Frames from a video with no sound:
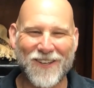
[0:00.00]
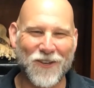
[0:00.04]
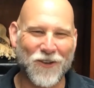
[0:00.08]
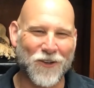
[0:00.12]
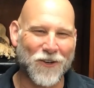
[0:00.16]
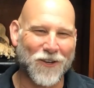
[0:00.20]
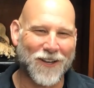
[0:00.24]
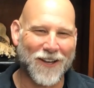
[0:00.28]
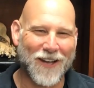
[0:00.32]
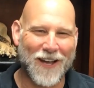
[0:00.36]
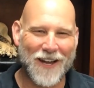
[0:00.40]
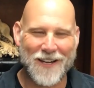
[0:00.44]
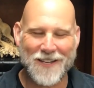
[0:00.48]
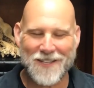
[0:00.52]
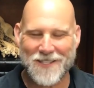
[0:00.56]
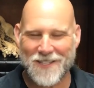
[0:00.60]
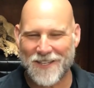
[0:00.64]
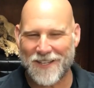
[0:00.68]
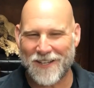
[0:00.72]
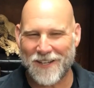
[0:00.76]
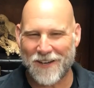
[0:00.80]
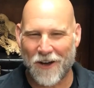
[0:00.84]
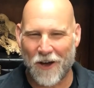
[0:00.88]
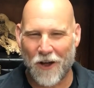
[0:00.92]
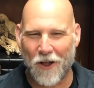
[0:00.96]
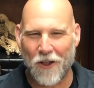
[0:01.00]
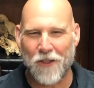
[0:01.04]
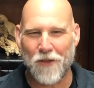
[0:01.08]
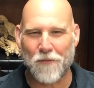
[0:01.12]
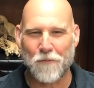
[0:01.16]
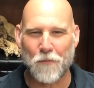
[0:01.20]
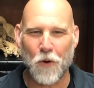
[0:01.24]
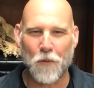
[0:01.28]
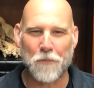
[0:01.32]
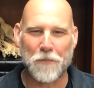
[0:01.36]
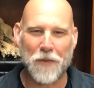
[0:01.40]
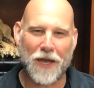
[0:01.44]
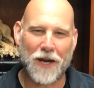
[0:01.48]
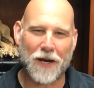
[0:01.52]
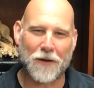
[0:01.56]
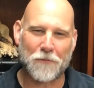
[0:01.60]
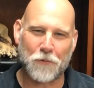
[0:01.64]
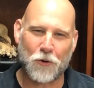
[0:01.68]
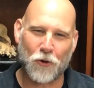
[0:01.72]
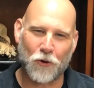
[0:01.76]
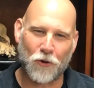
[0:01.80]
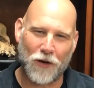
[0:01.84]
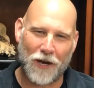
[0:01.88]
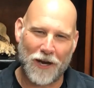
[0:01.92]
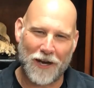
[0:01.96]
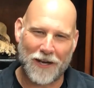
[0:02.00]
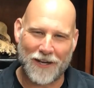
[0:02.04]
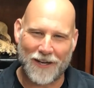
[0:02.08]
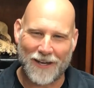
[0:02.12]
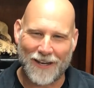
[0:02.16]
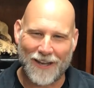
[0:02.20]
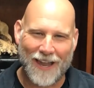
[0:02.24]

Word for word: utilizing all the momentum created